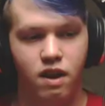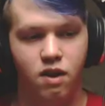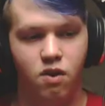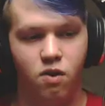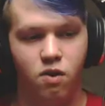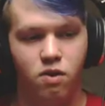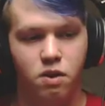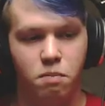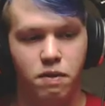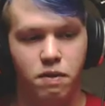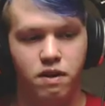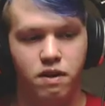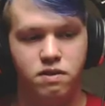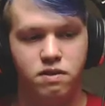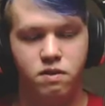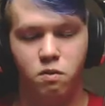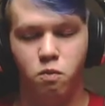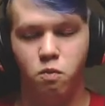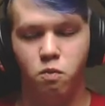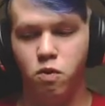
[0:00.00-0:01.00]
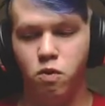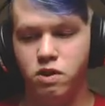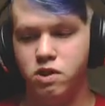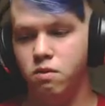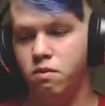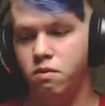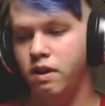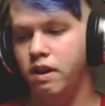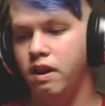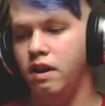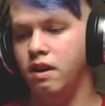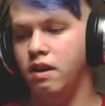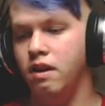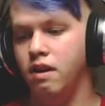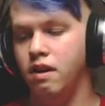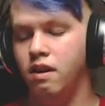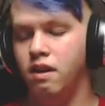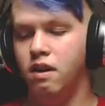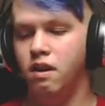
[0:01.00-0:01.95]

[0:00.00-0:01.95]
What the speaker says: It all depends on what you need.